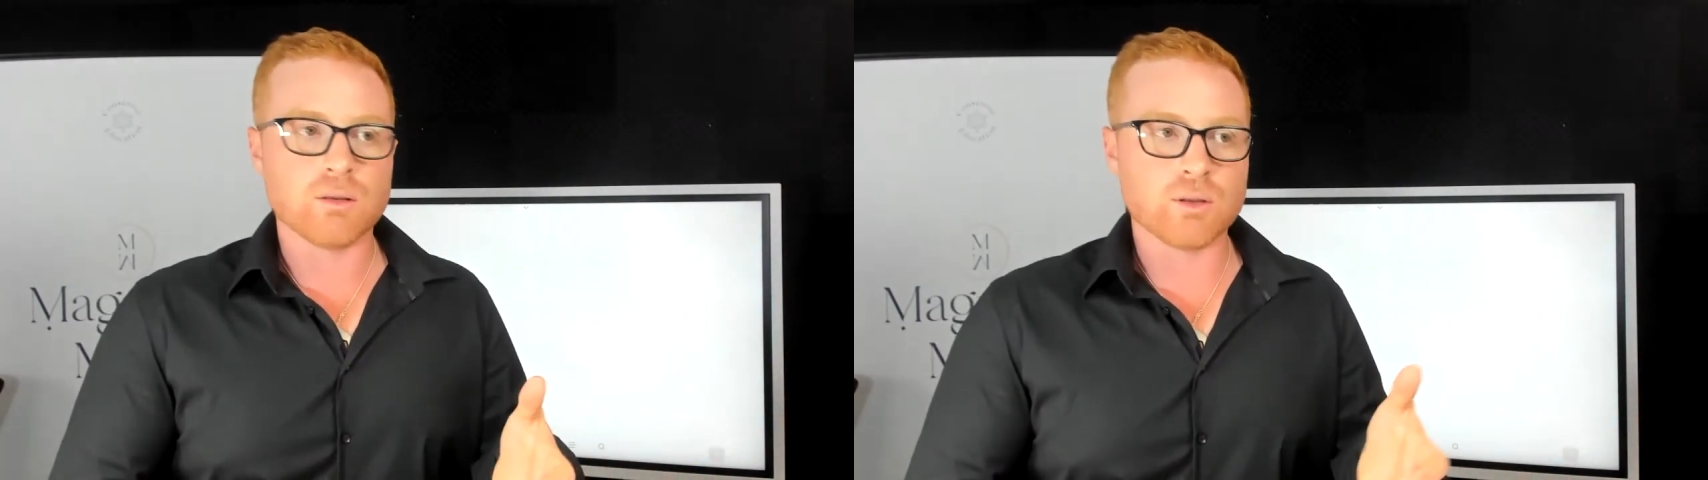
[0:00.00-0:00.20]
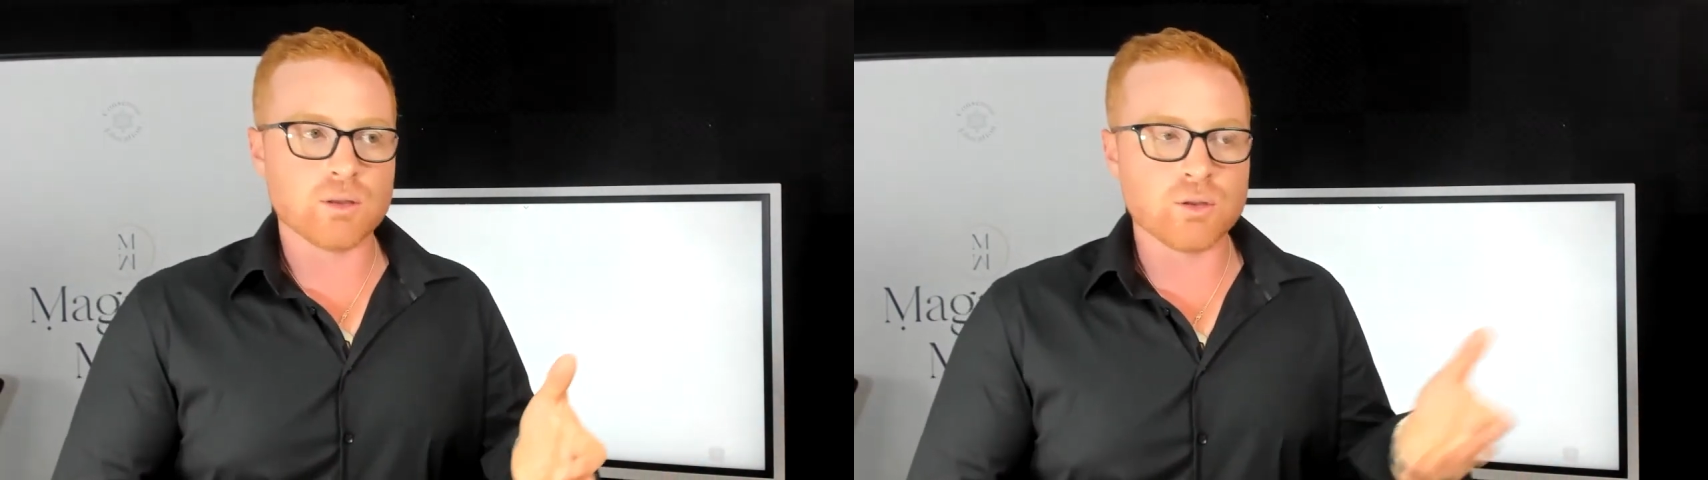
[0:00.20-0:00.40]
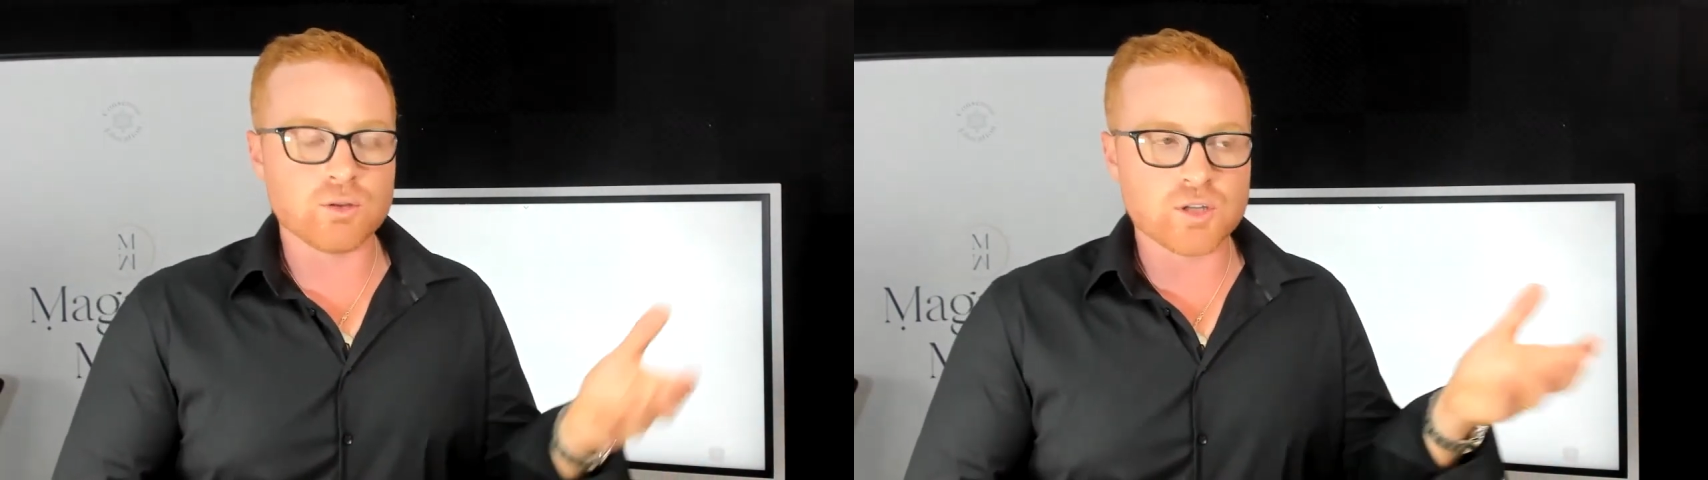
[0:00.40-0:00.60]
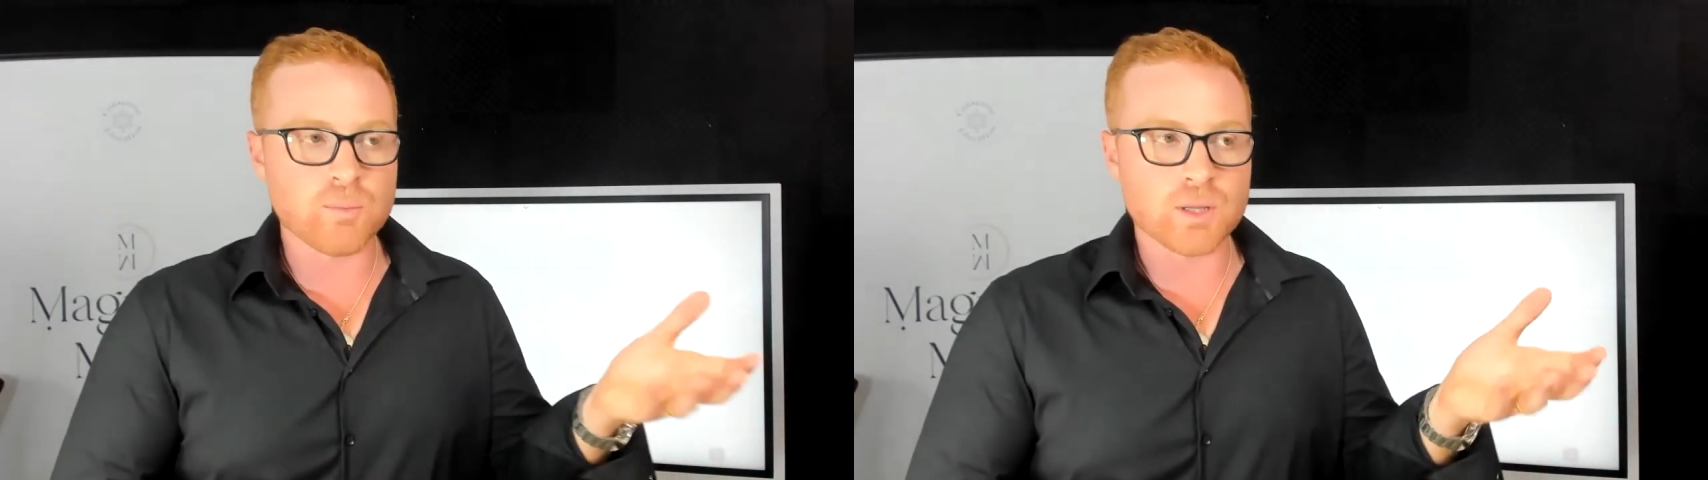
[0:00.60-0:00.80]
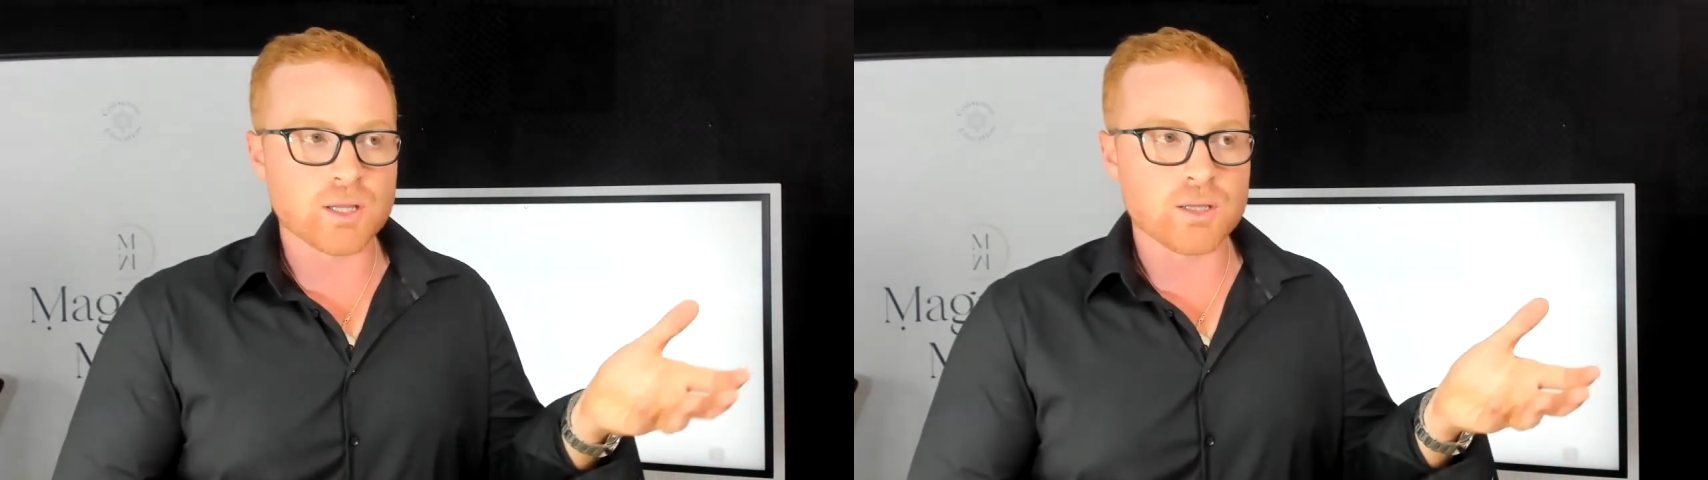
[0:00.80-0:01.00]
uh,
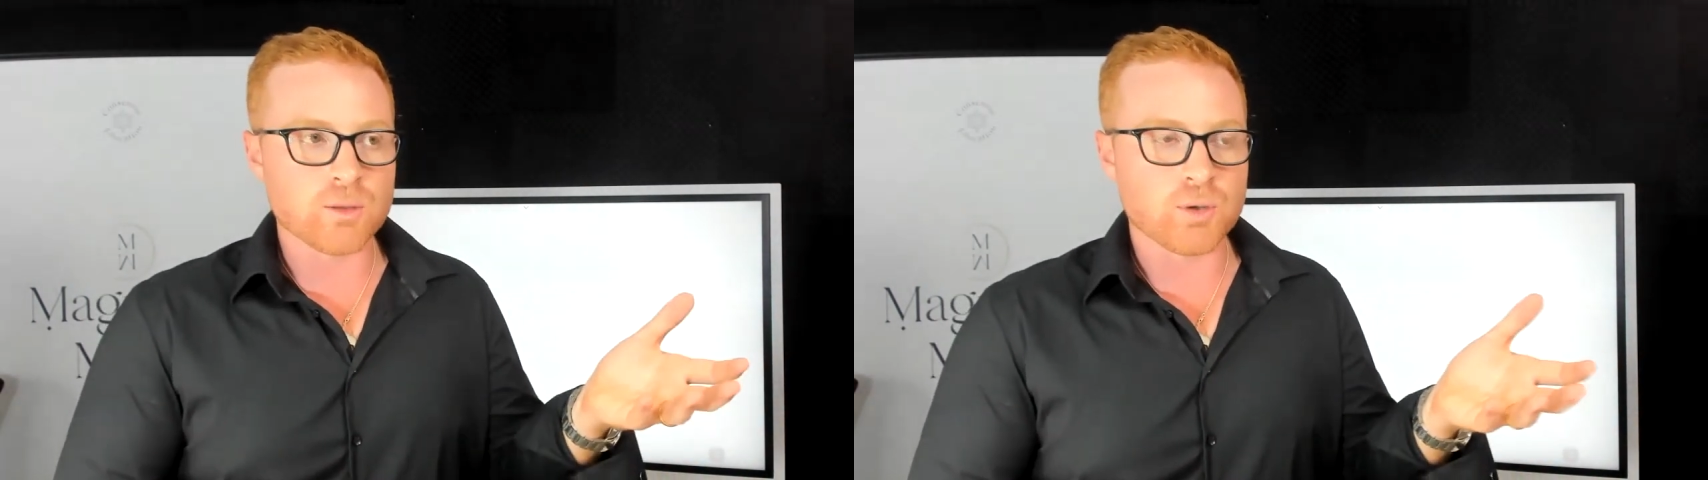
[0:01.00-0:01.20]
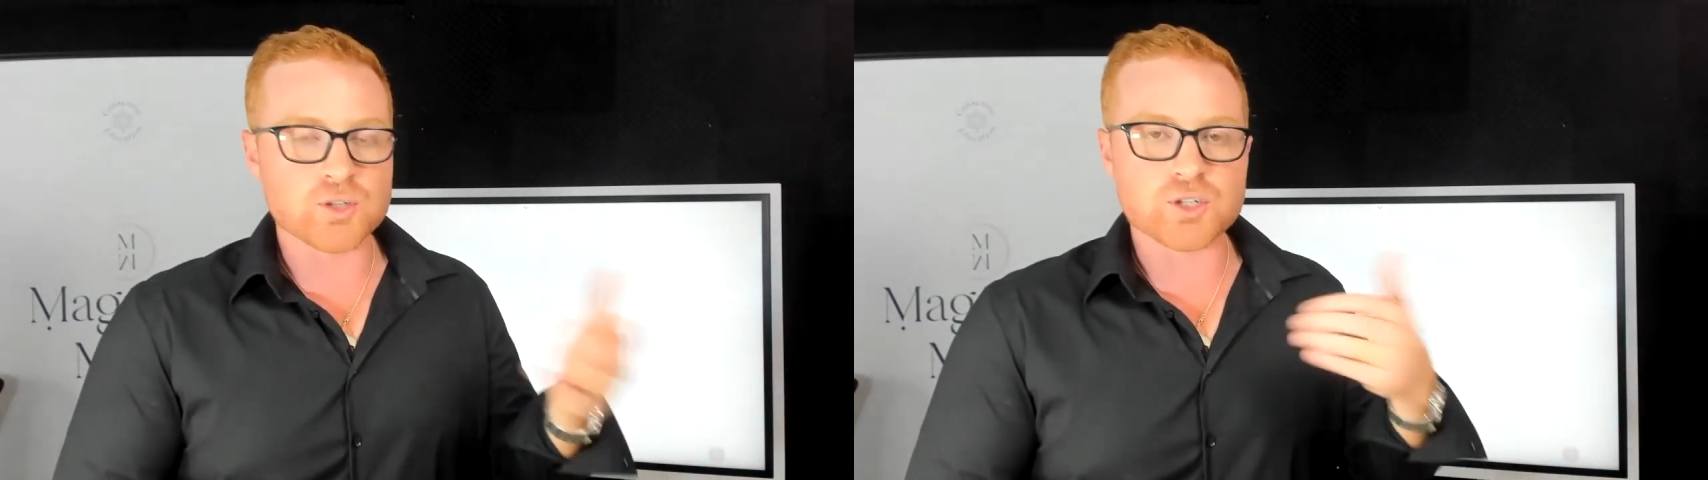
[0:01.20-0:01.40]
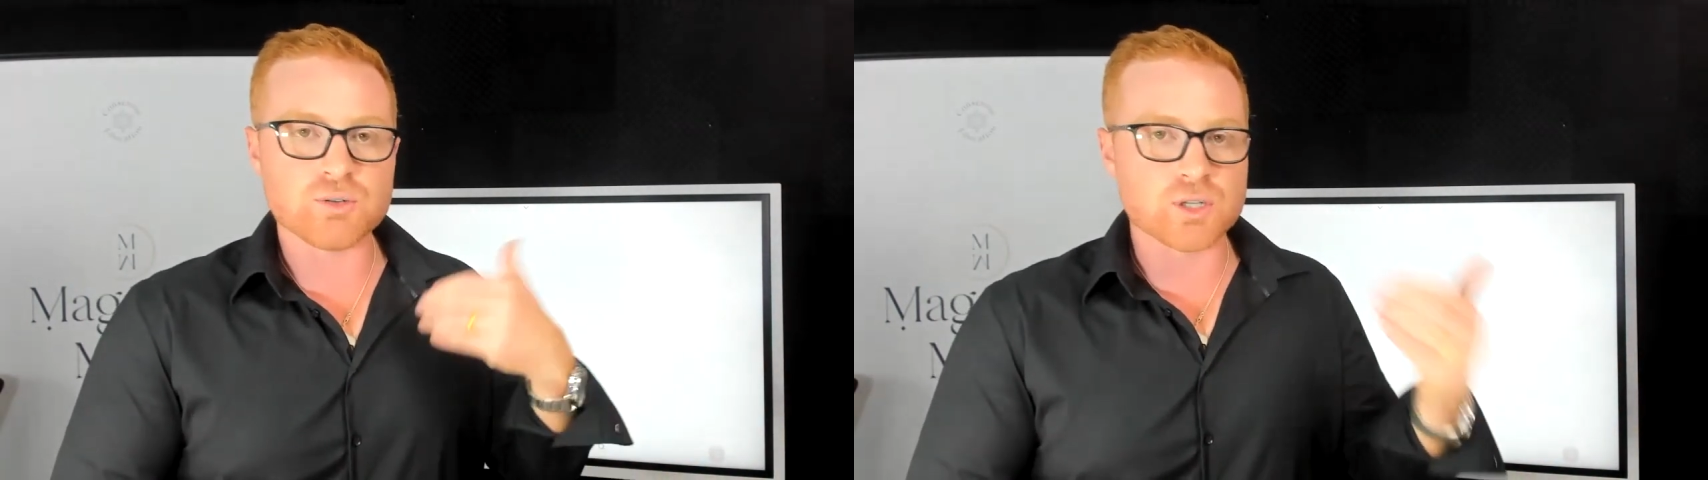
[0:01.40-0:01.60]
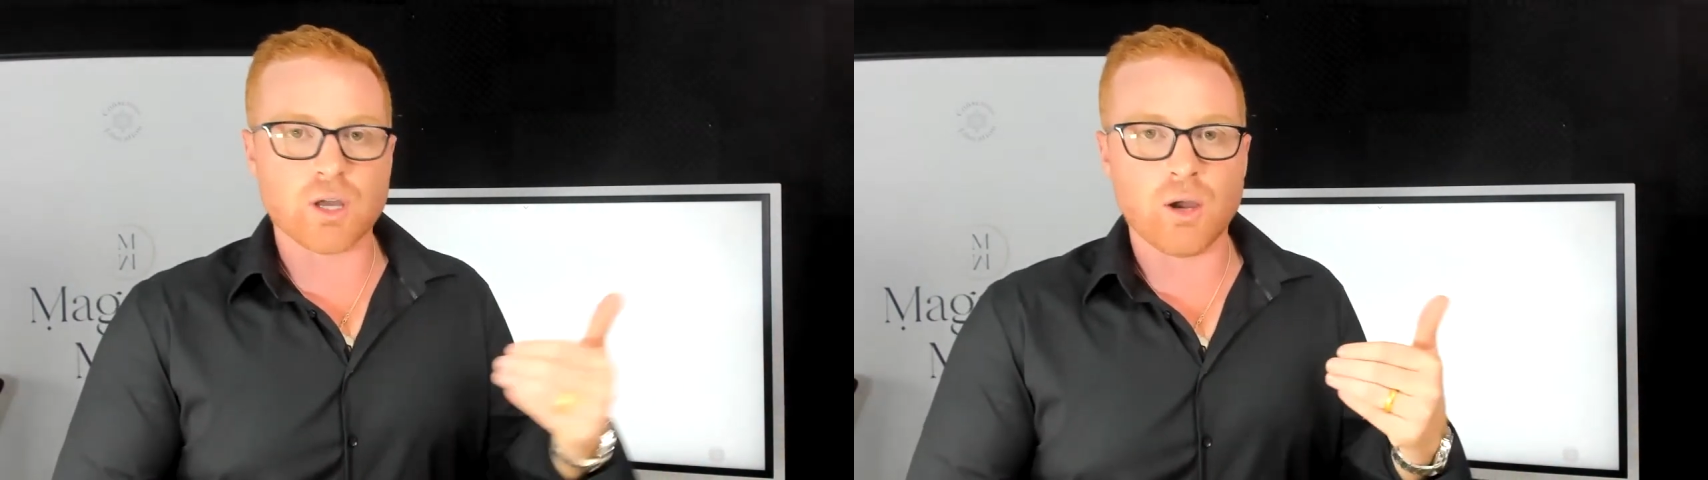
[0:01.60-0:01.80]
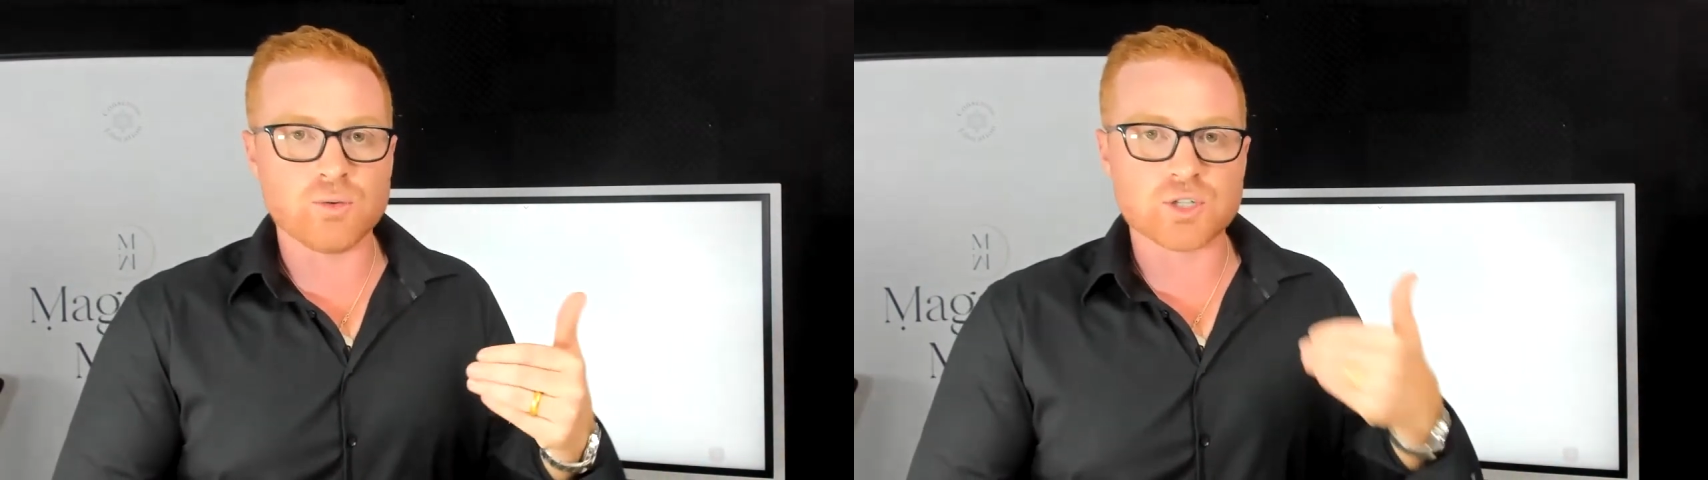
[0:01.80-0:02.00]
typically the person who's the
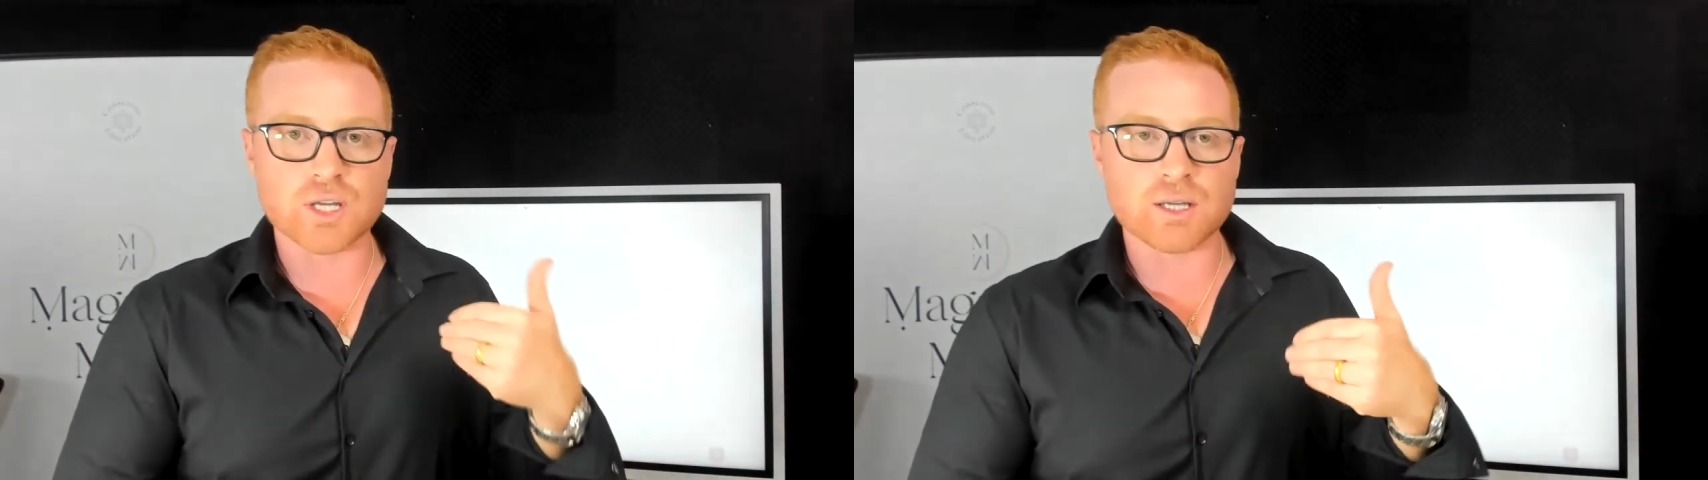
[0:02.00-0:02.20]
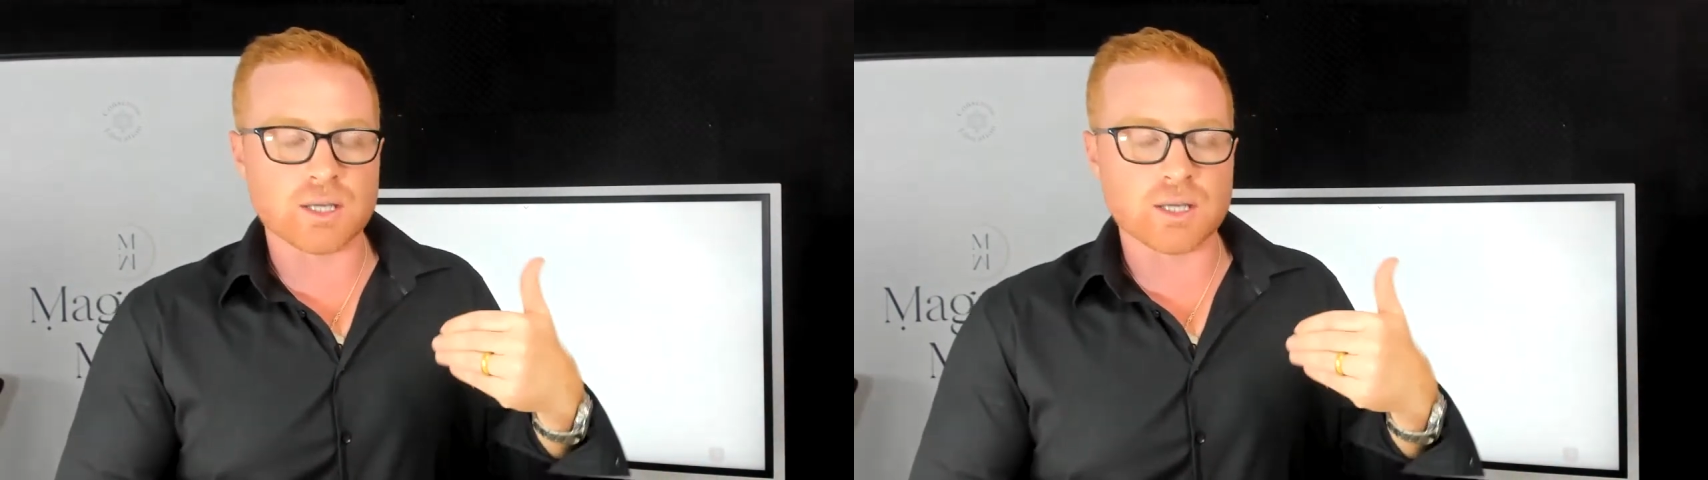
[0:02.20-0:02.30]
coach